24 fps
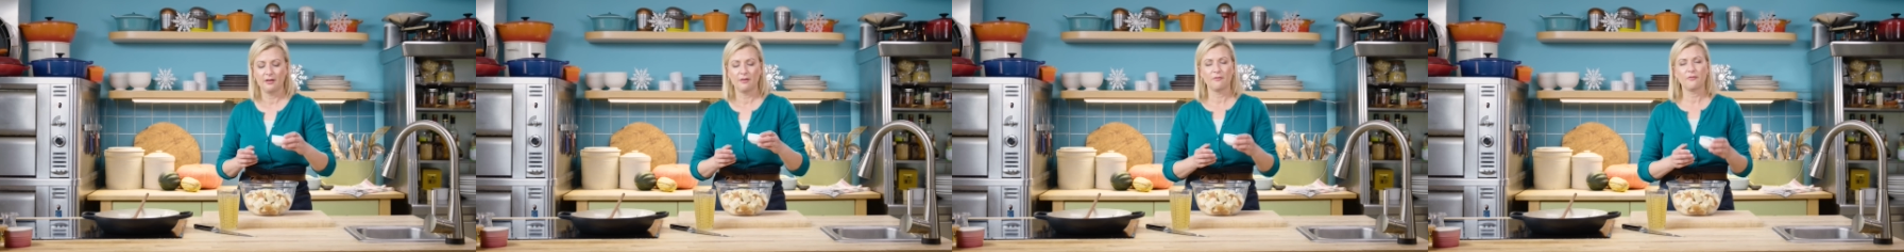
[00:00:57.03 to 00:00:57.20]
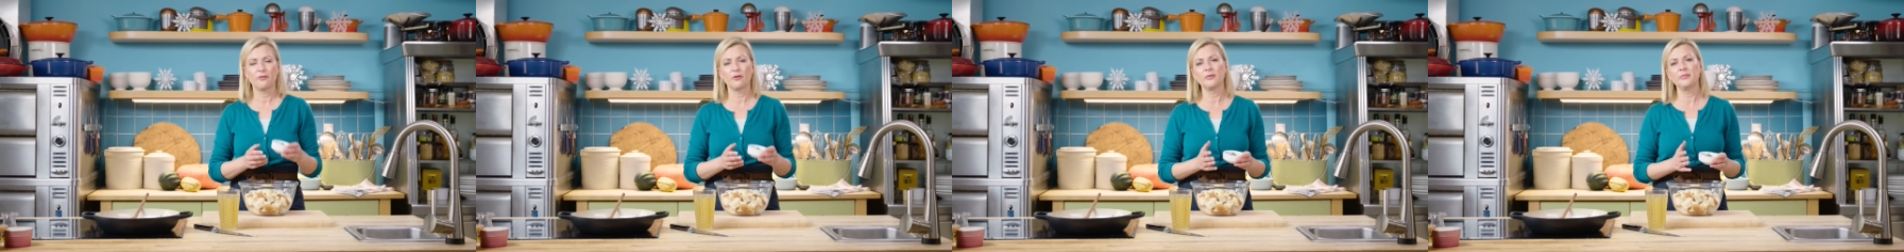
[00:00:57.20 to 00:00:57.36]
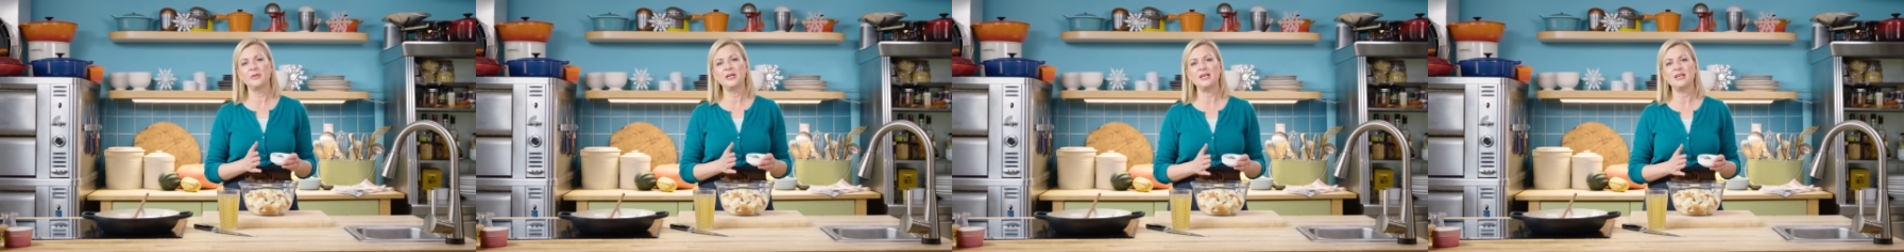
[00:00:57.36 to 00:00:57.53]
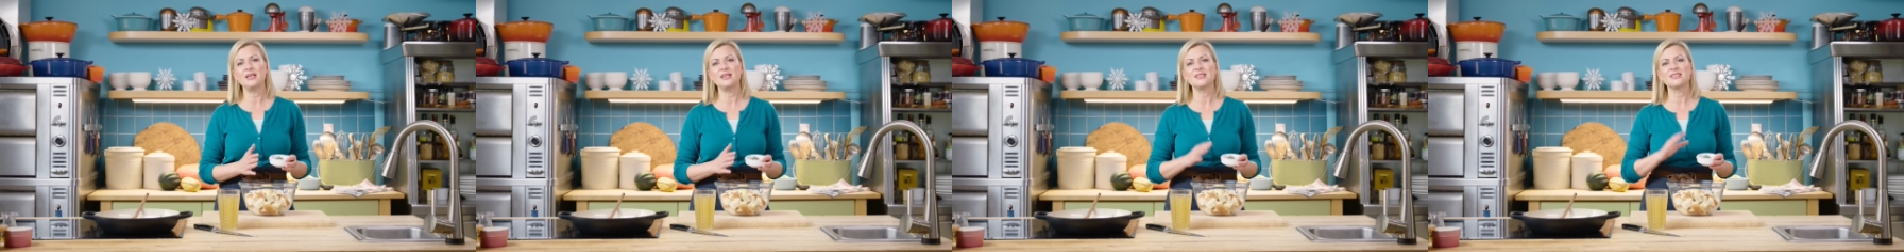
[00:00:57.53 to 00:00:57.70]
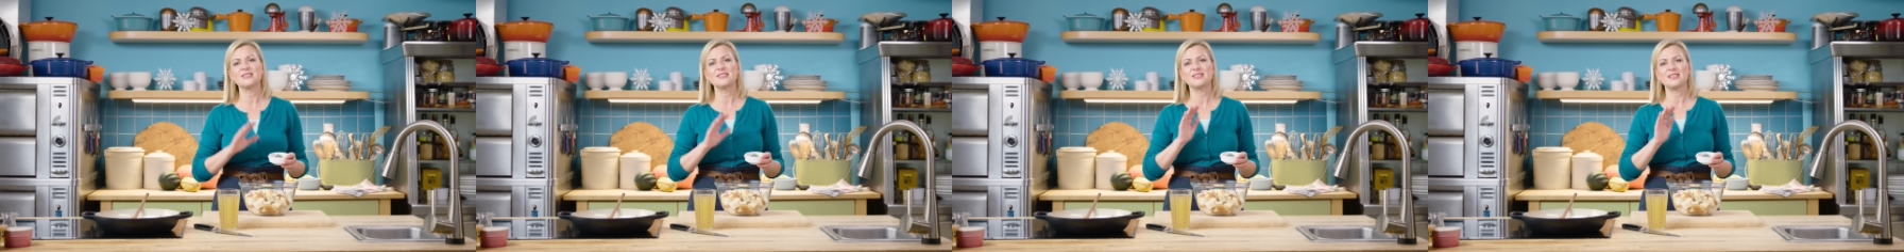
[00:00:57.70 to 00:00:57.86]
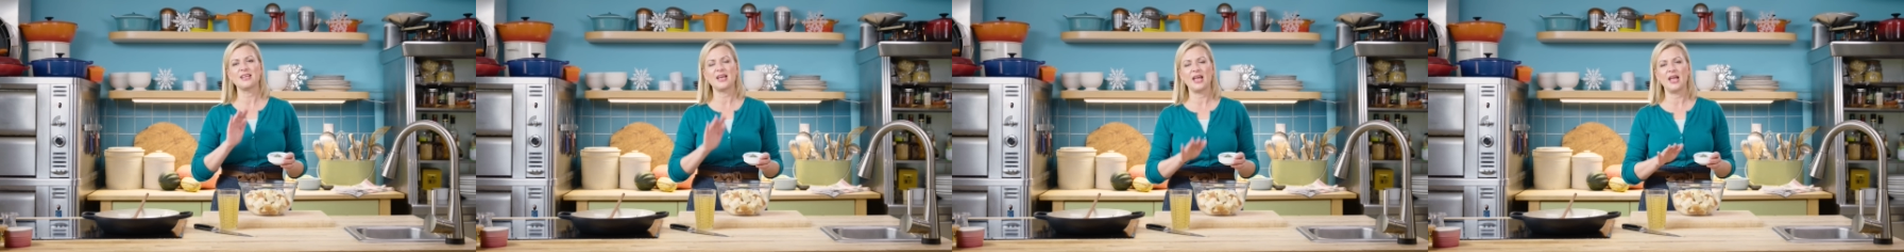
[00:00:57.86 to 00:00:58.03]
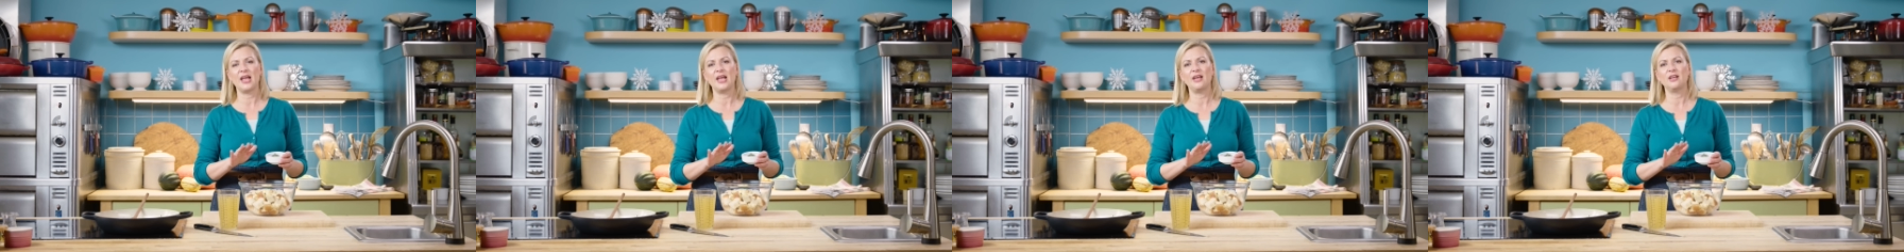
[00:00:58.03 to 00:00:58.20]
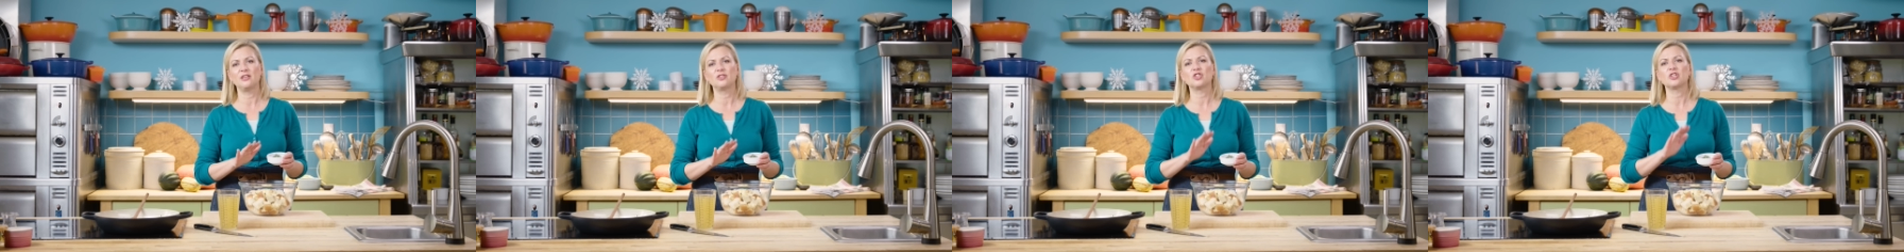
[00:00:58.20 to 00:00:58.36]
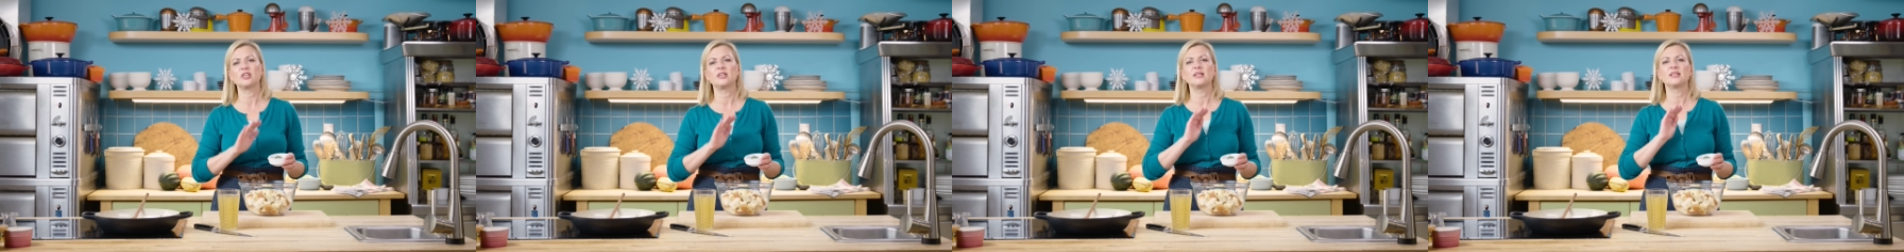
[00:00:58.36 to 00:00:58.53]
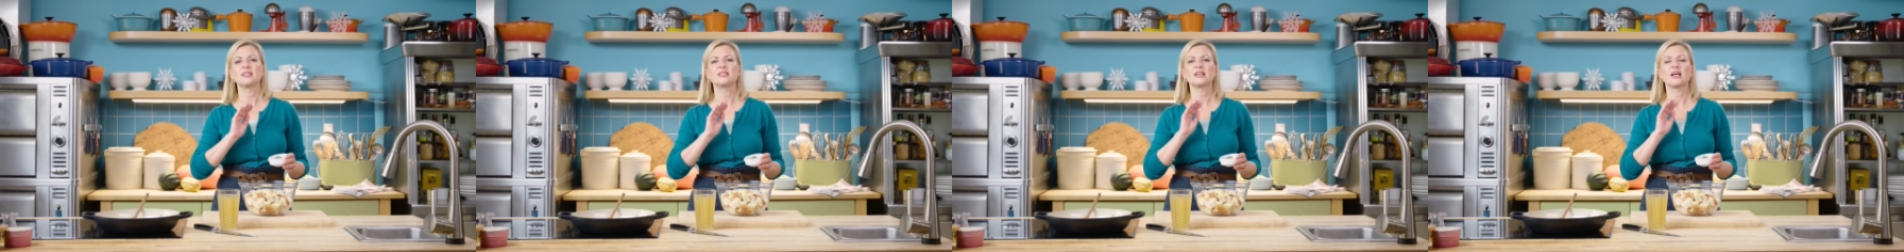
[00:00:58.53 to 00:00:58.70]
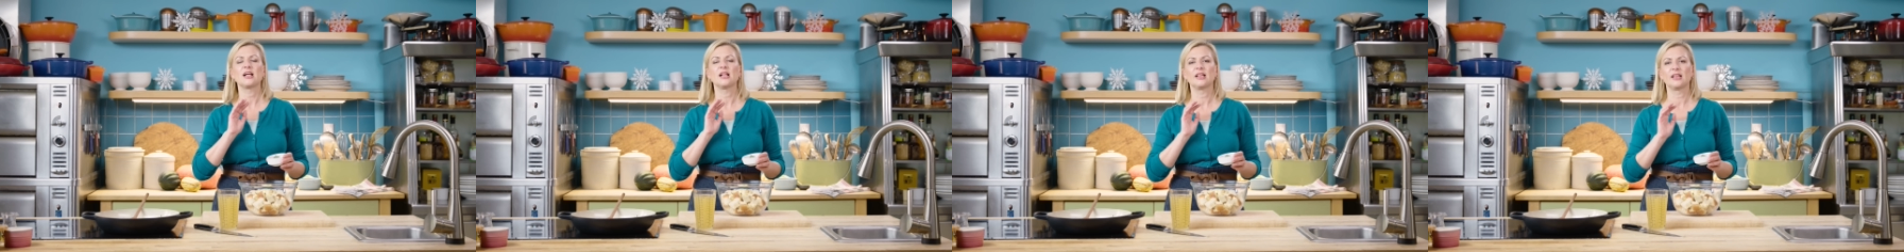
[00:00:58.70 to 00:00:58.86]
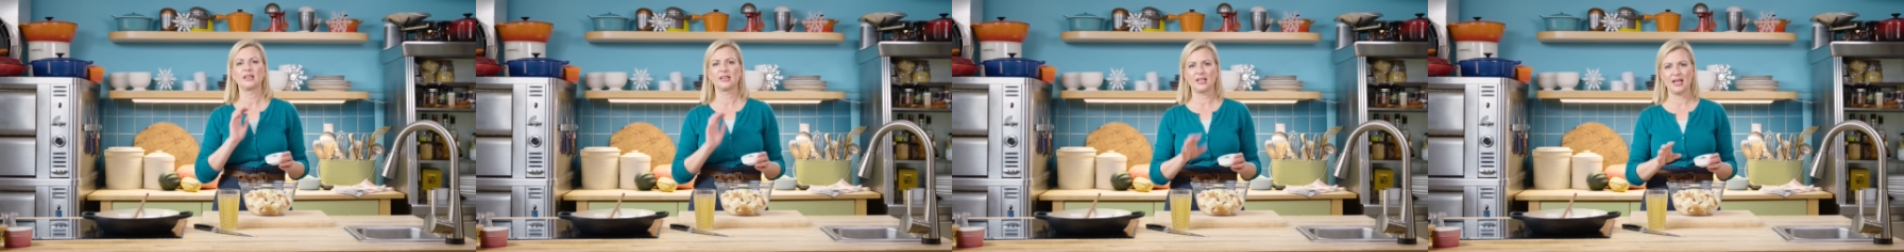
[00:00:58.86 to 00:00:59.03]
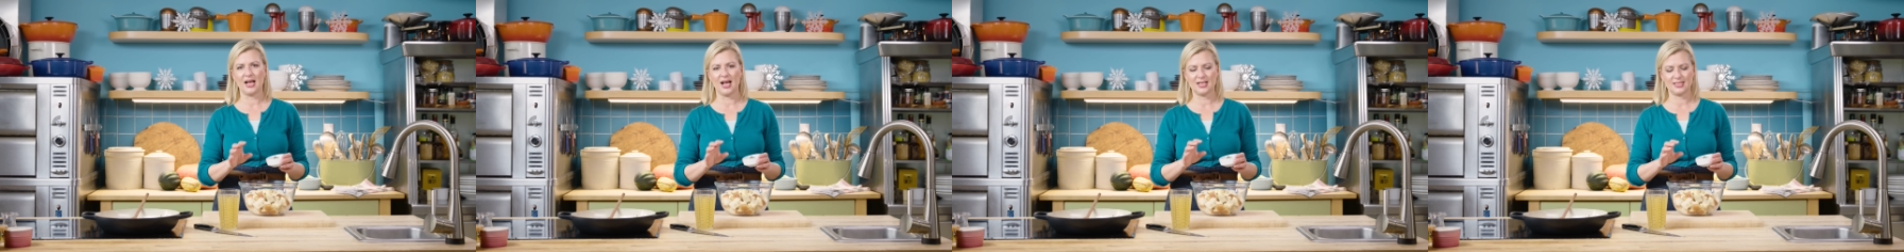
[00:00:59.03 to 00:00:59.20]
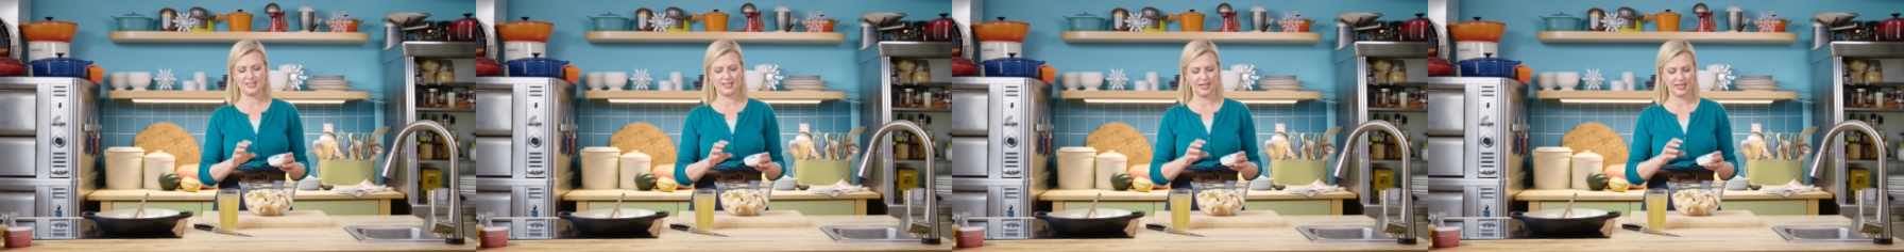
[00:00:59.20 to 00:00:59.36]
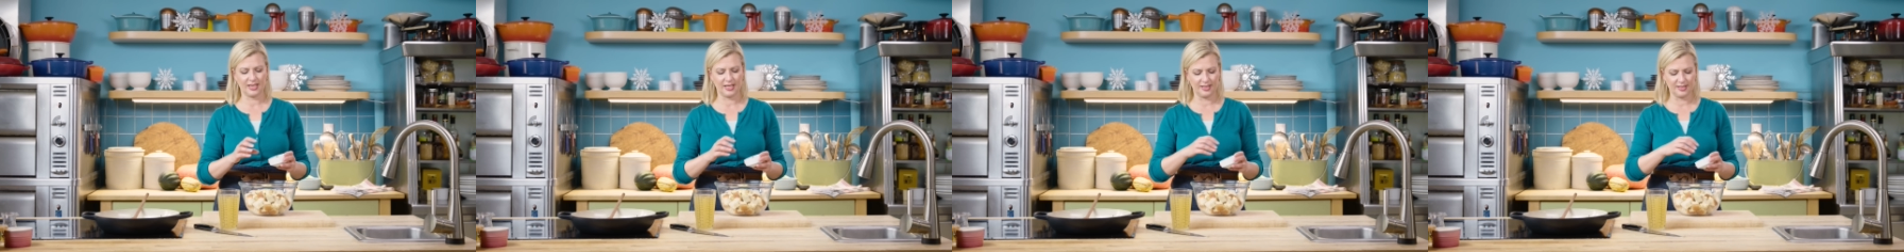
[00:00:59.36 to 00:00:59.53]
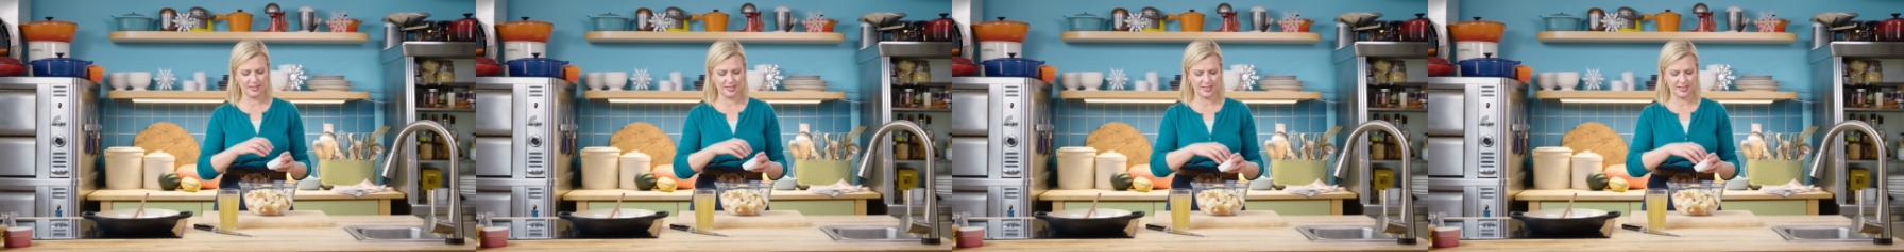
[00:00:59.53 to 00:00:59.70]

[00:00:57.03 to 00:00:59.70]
For me, sage is classic in